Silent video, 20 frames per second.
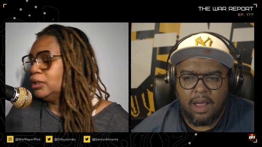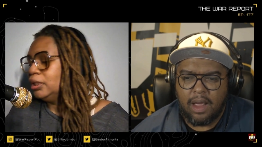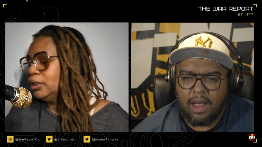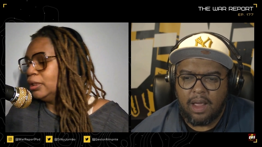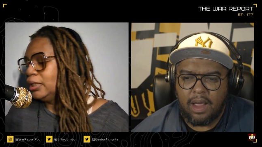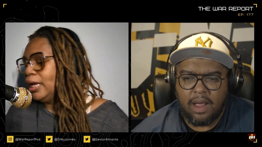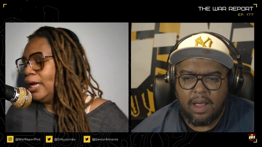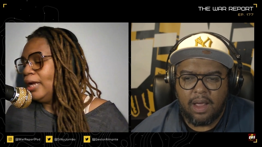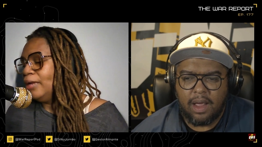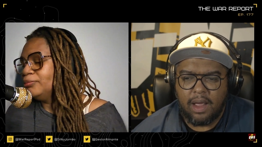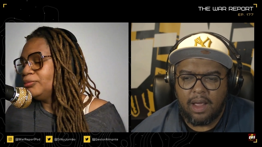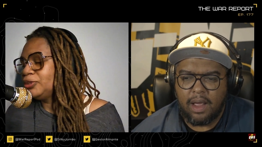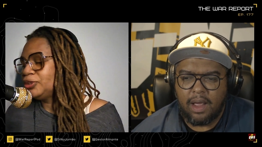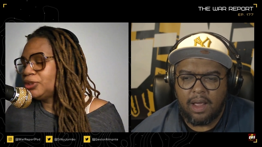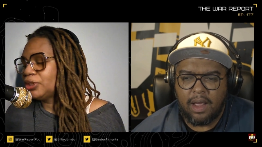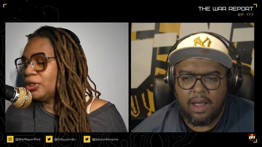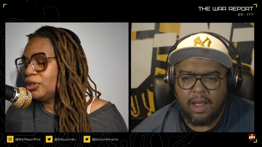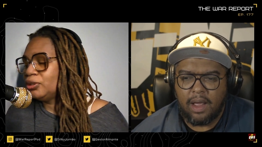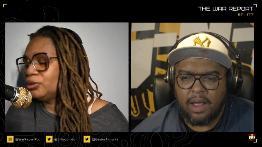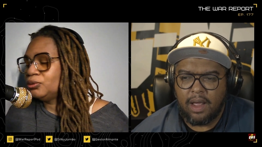Speaker 1: Look, I'm
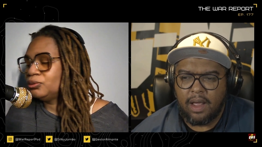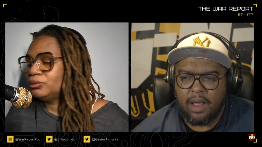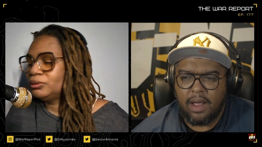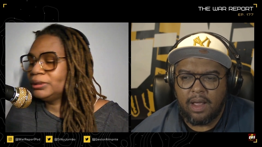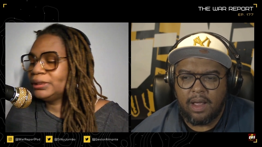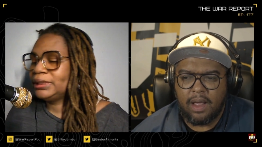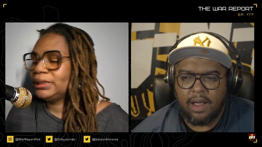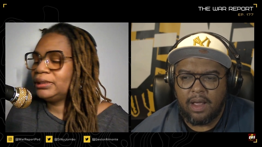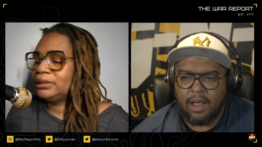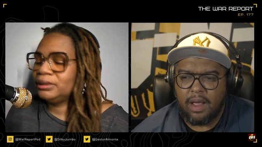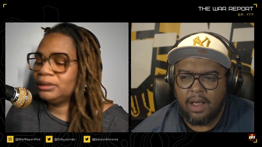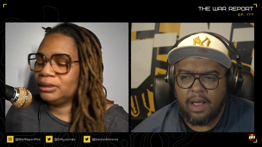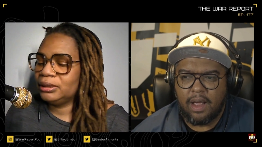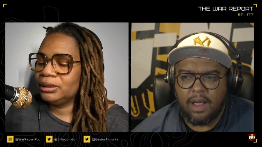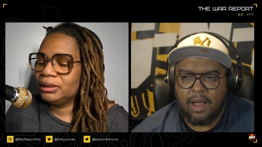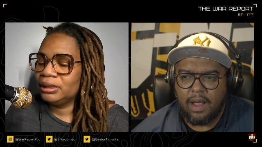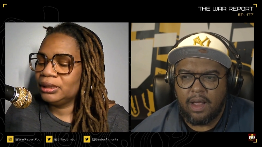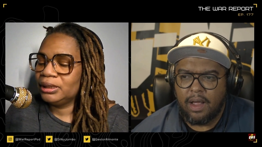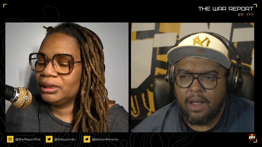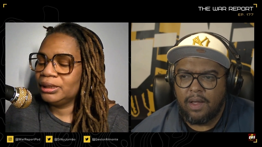so,
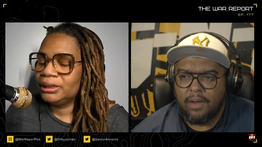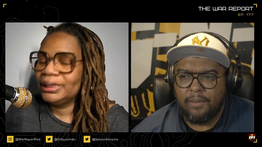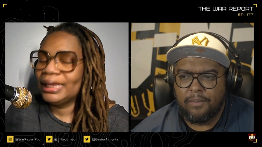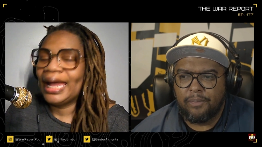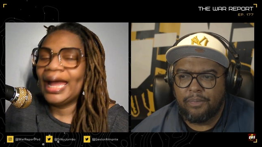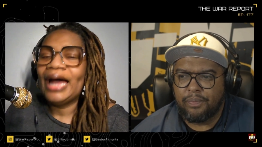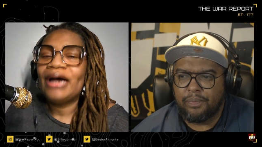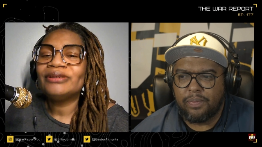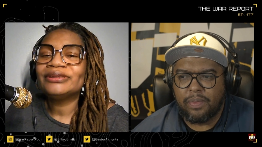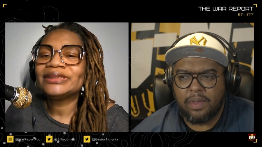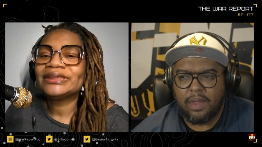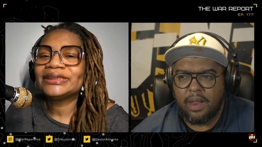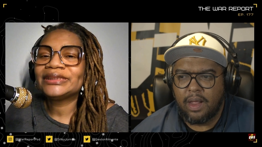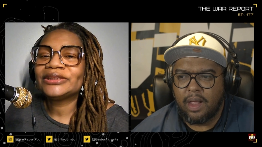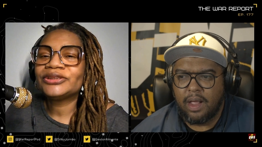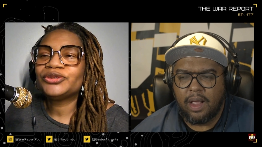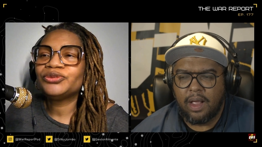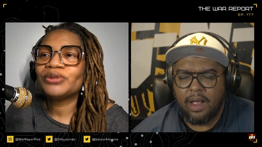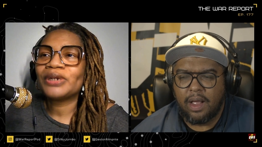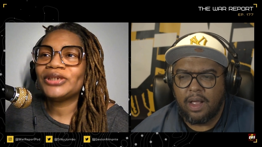the housing
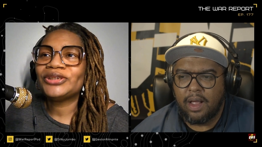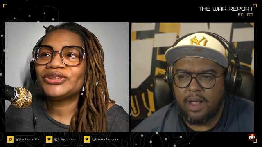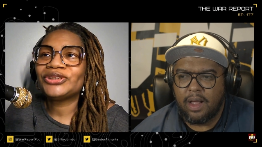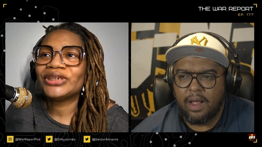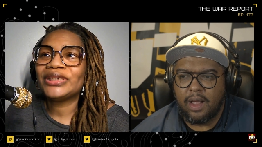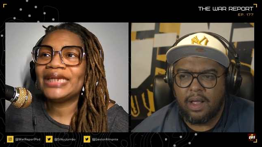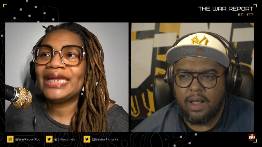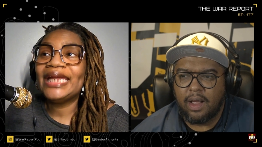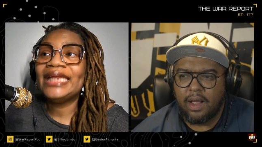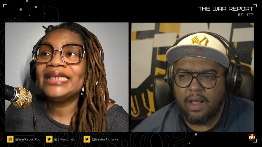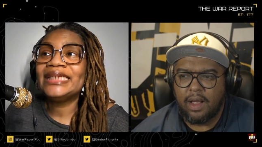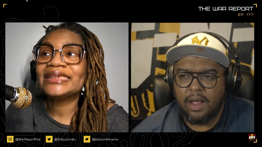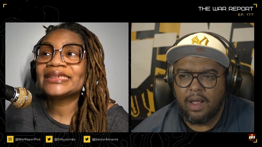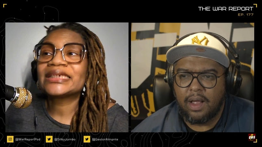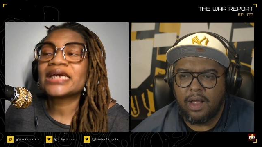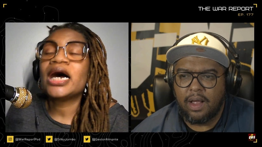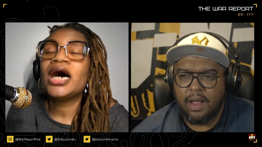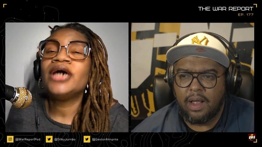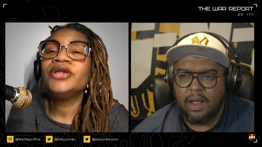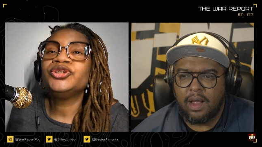situation in this
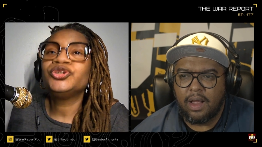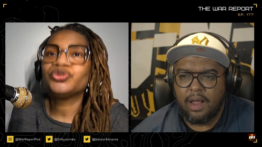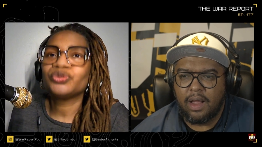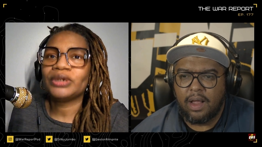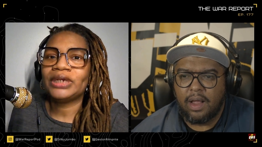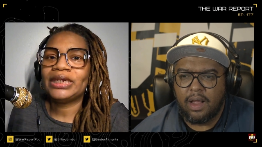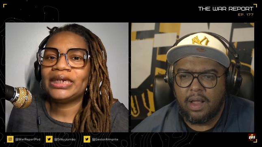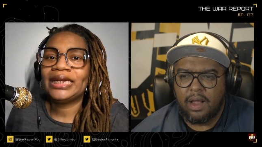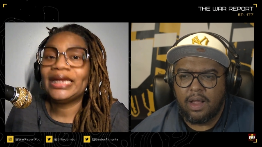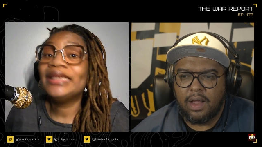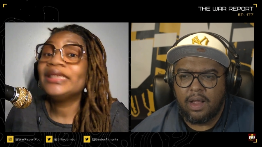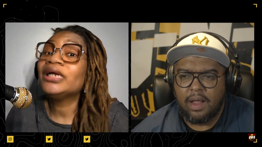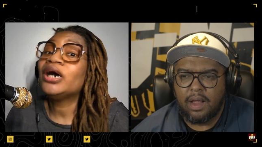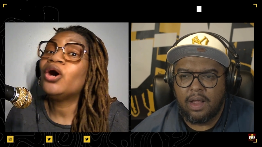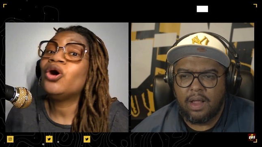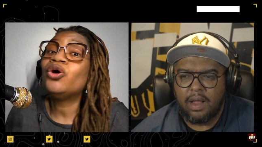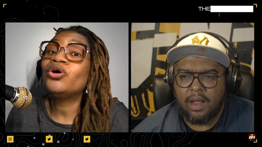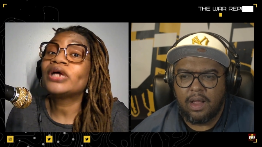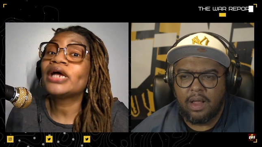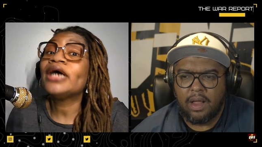country, in the
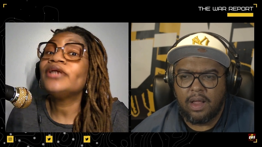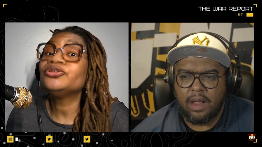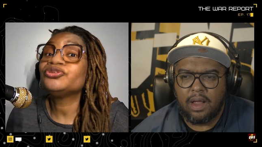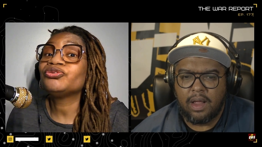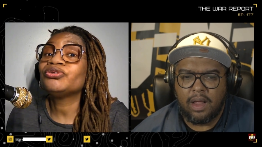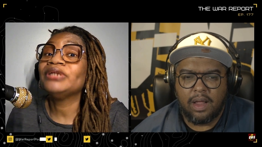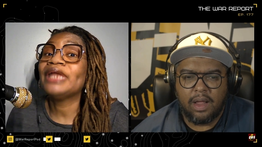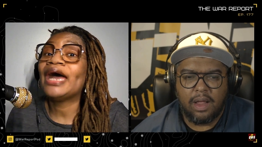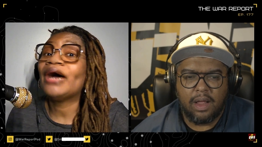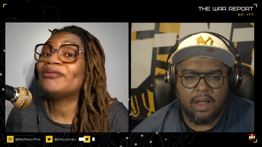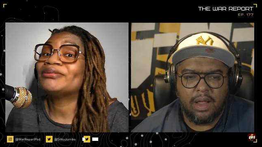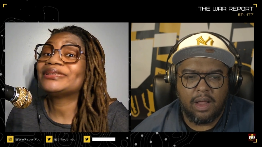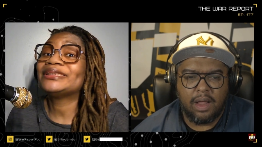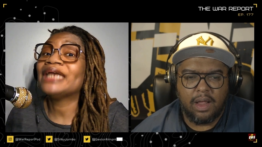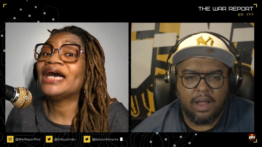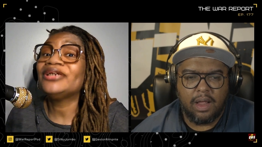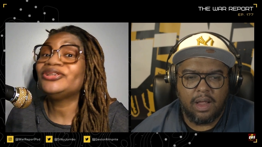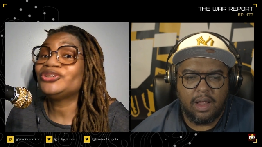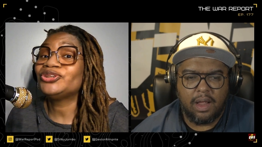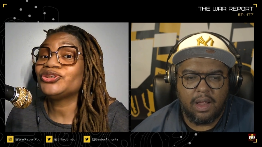whole country now, it's
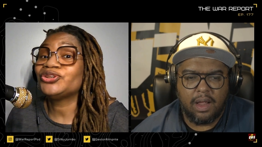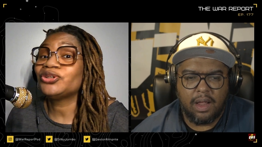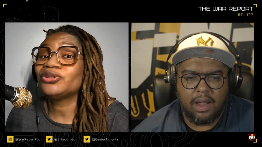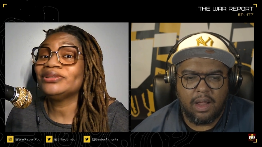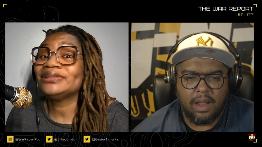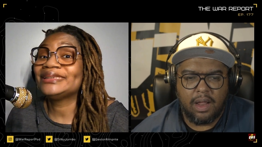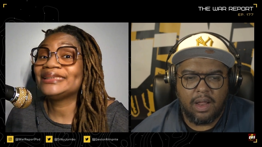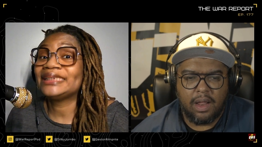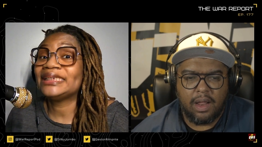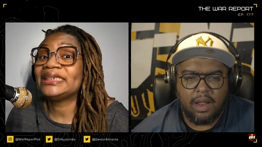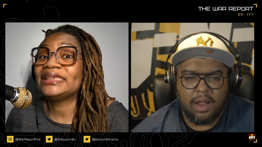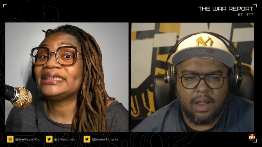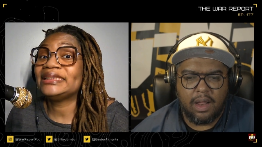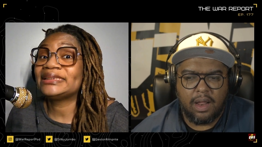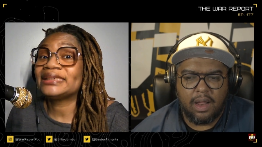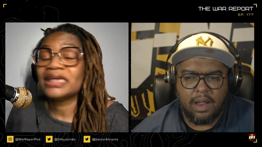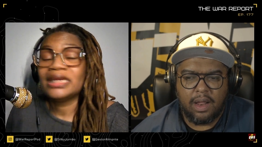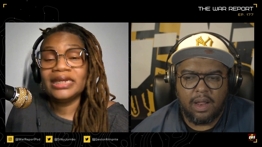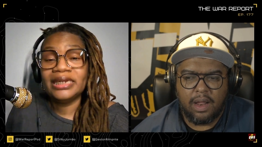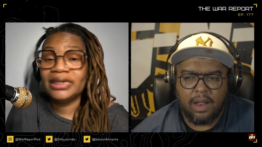not just certain
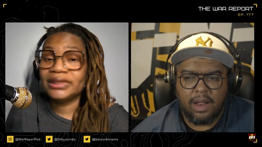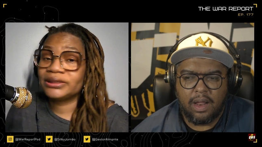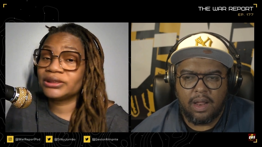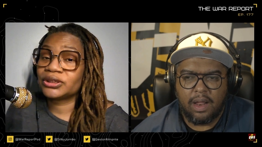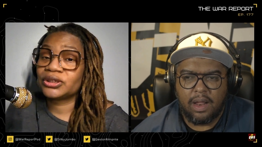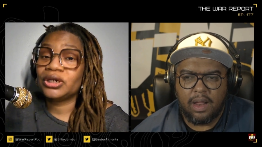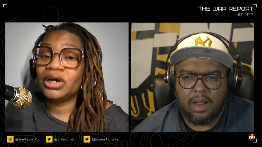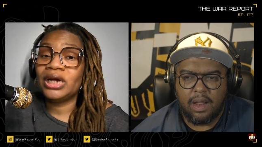cities, it's